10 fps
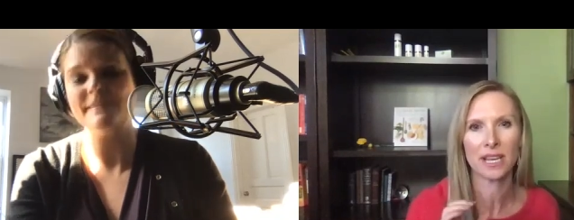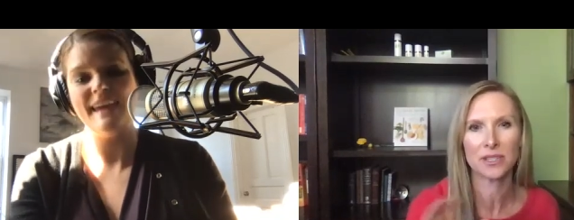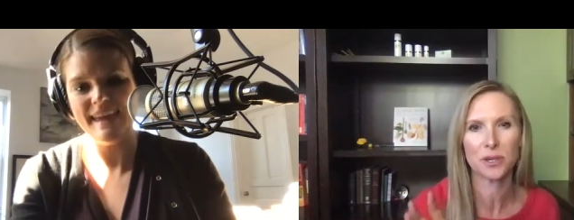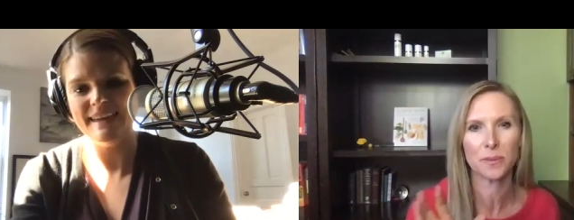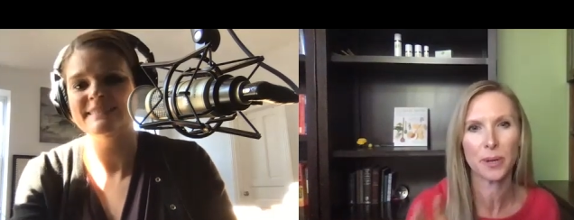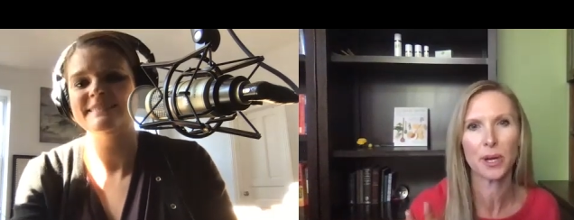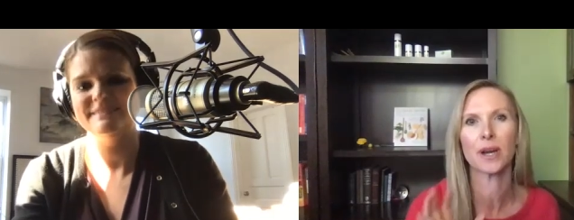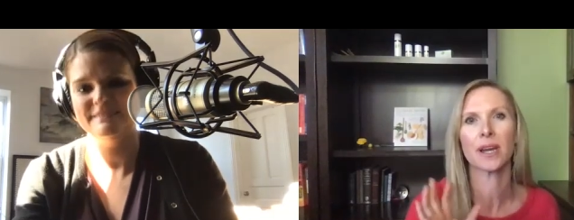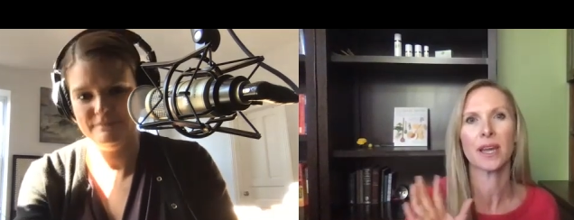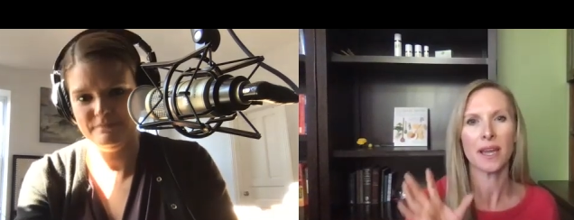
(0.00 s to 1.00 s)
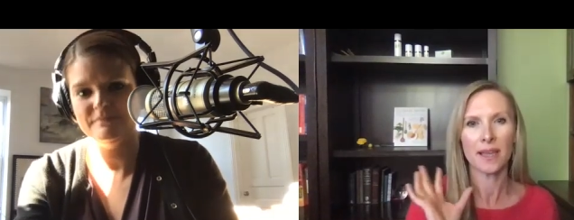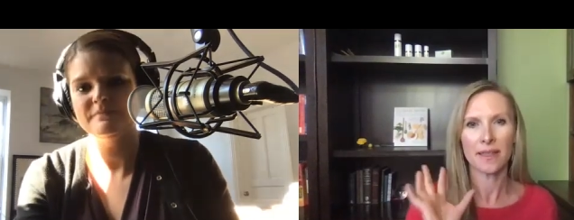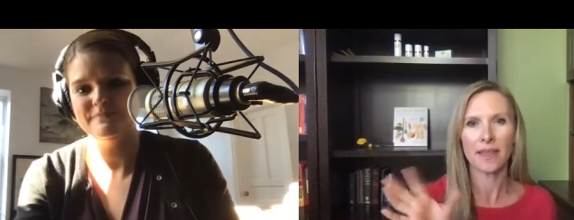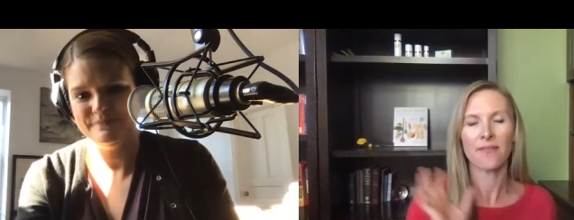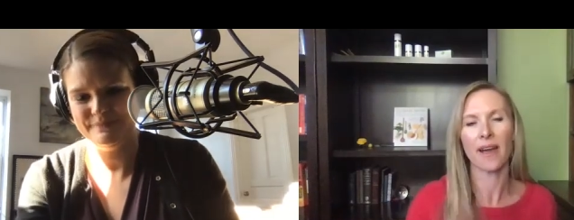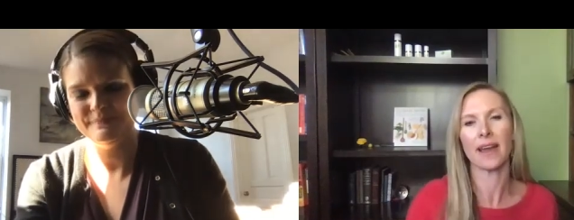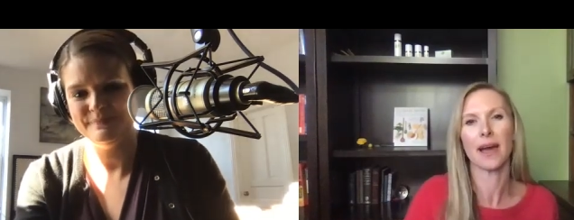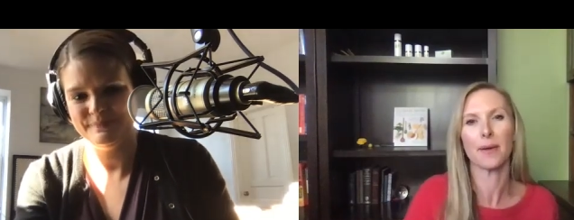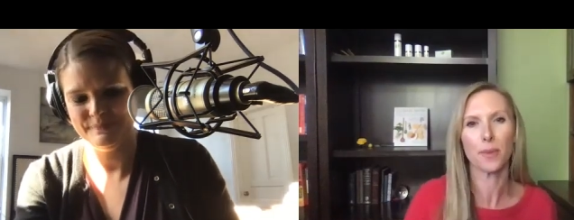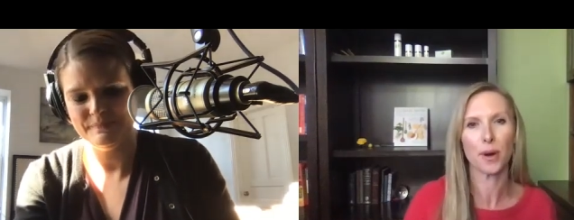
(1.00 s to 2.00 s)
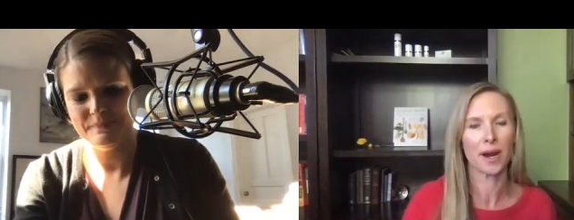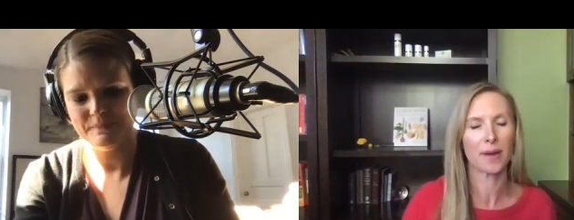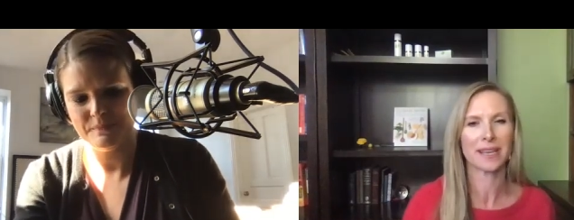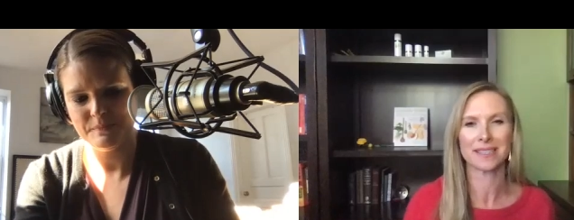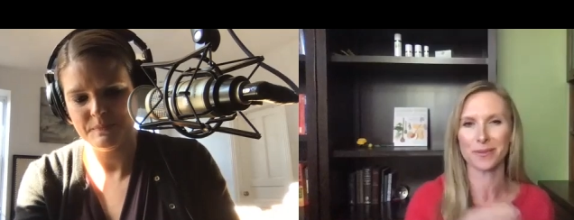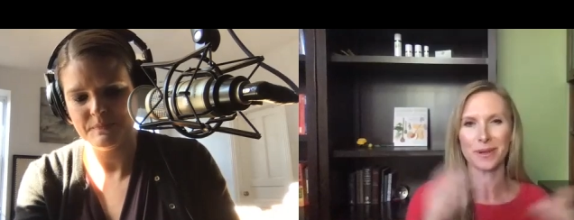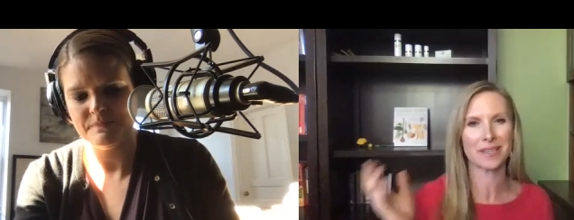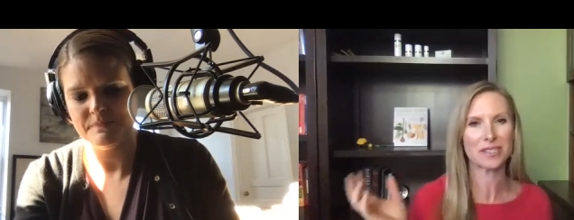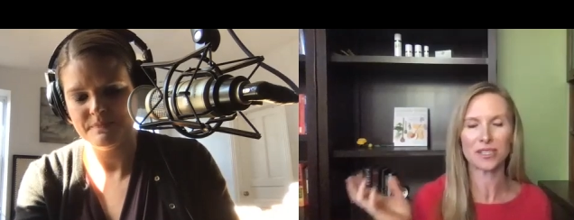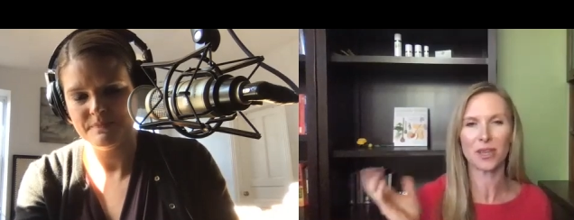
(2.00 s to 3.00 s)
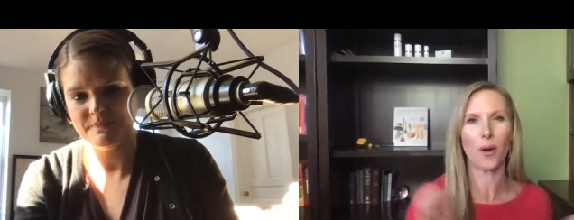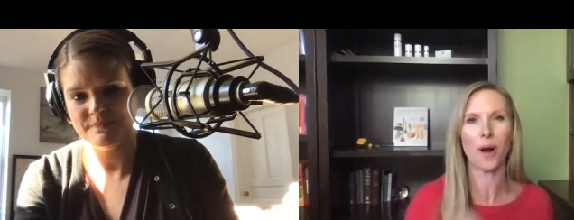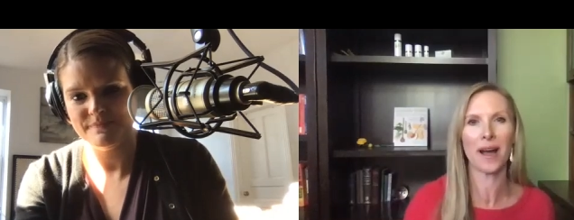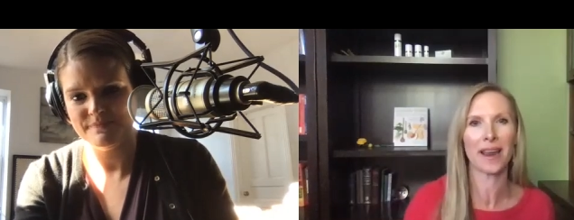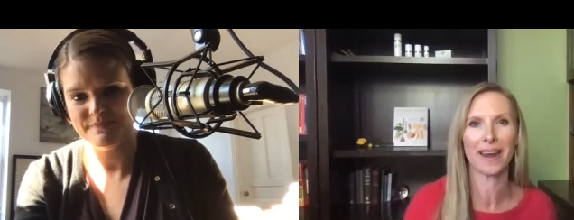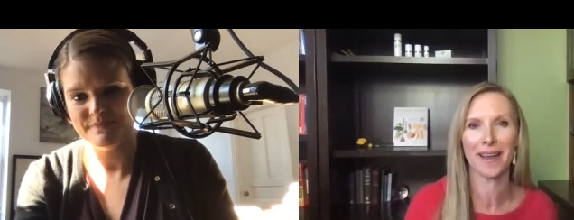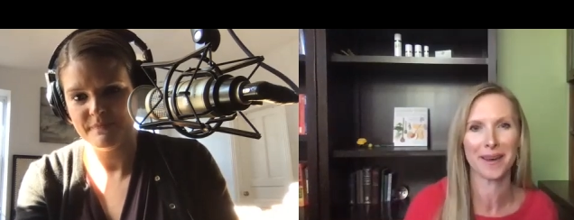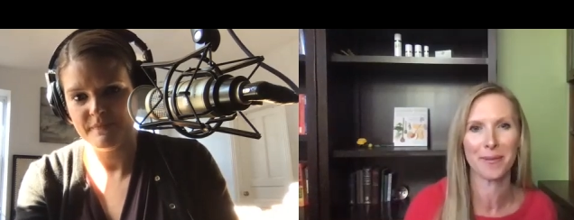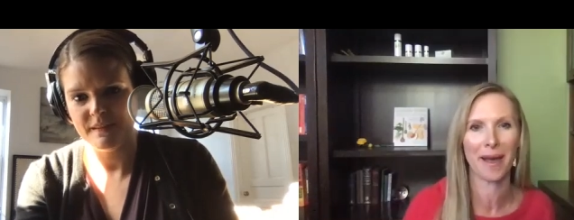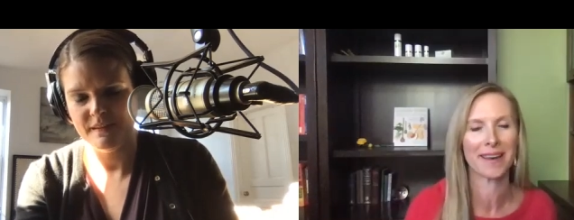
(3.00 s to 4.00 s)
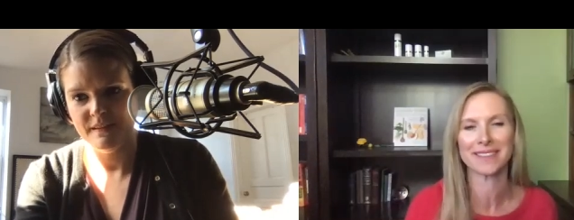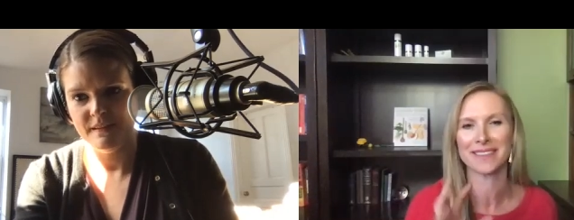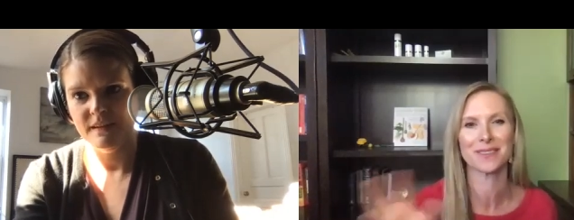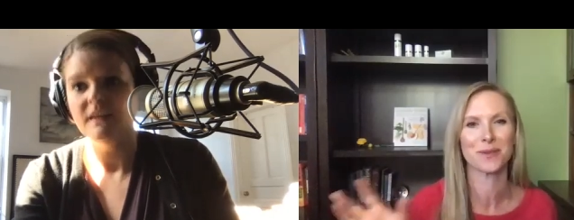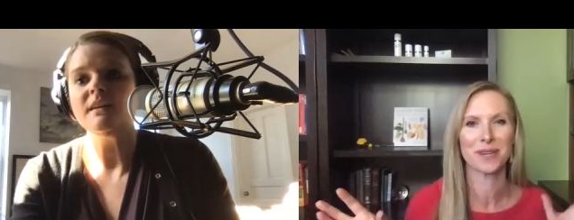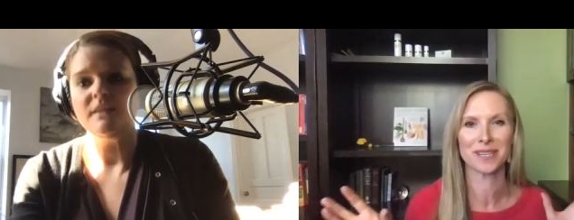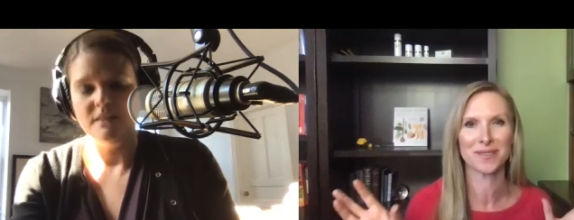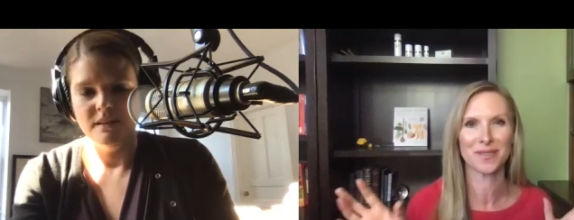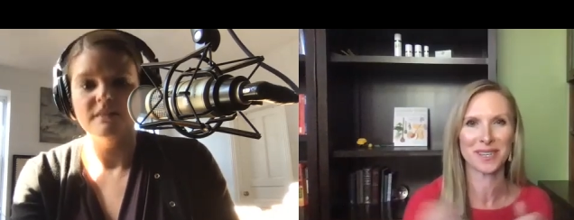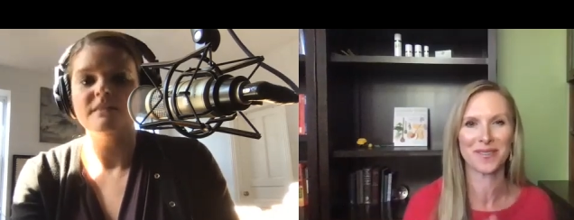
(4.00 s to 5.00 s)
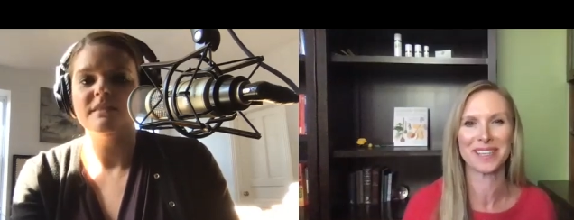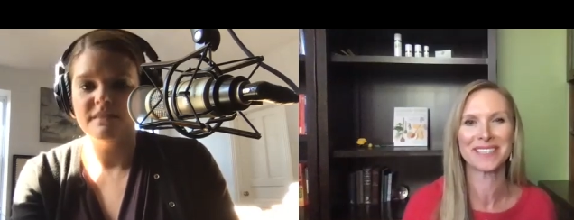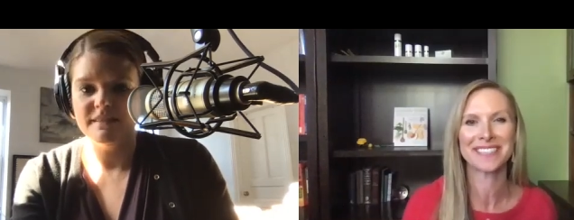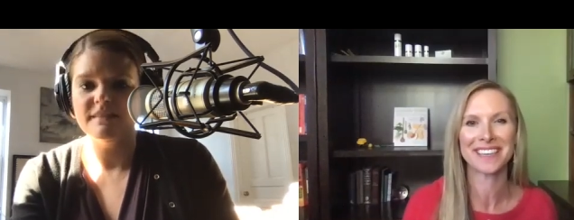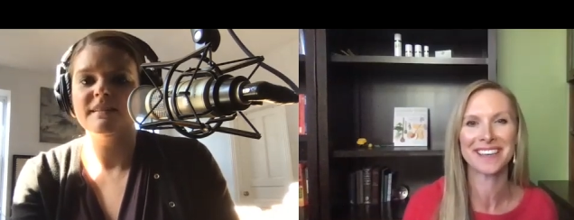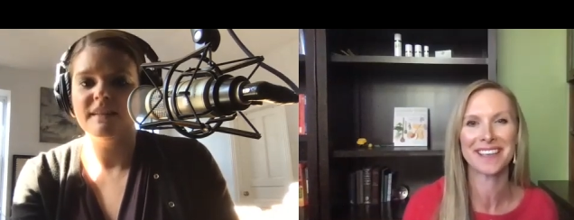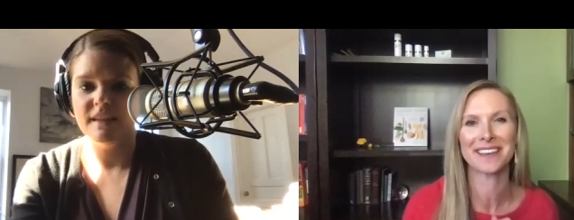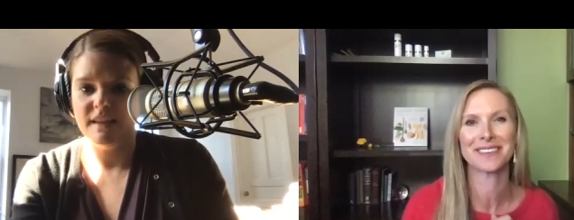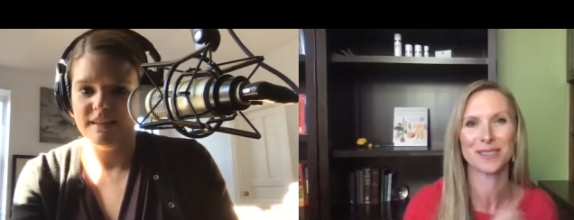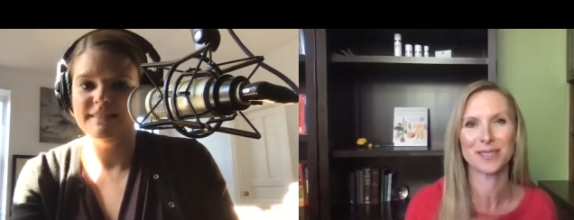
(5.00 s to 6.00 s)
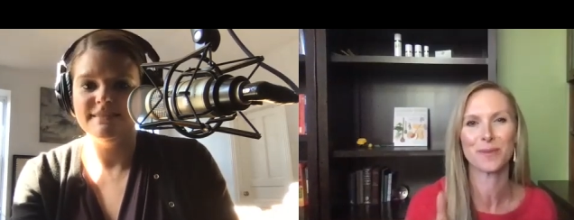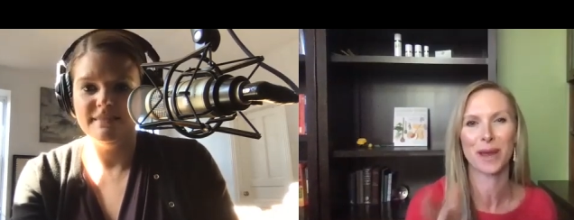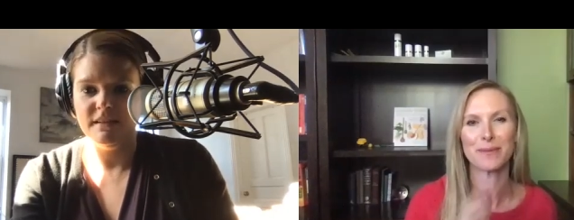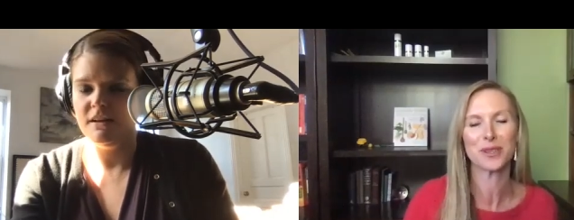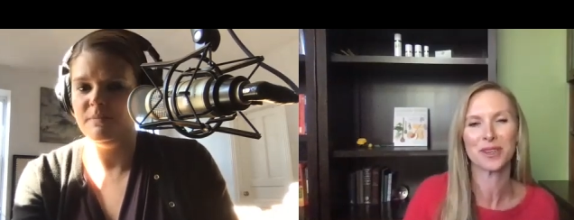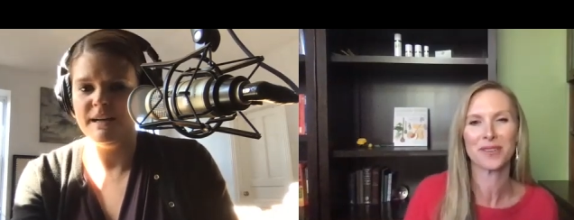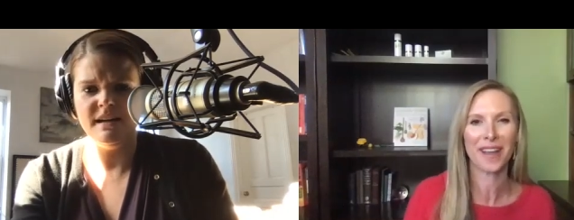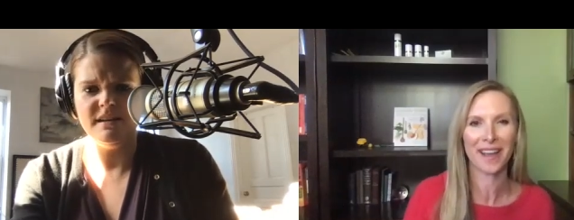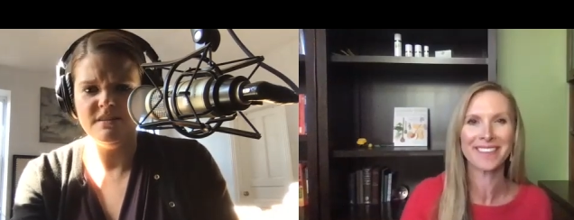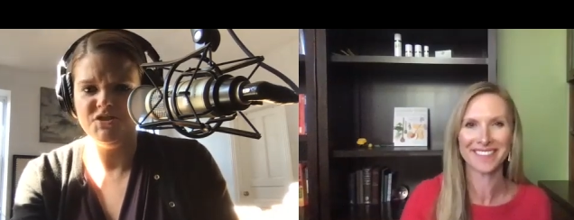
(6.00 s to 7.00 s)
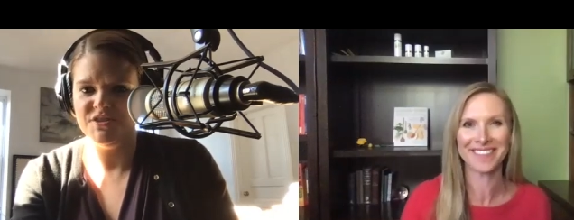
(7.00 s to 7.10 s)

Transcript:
Speaker 1: or yeah. get your book they can find out more because we could just go on and on about essential oils for different skin conditions. But I'm oh my sure. gosh,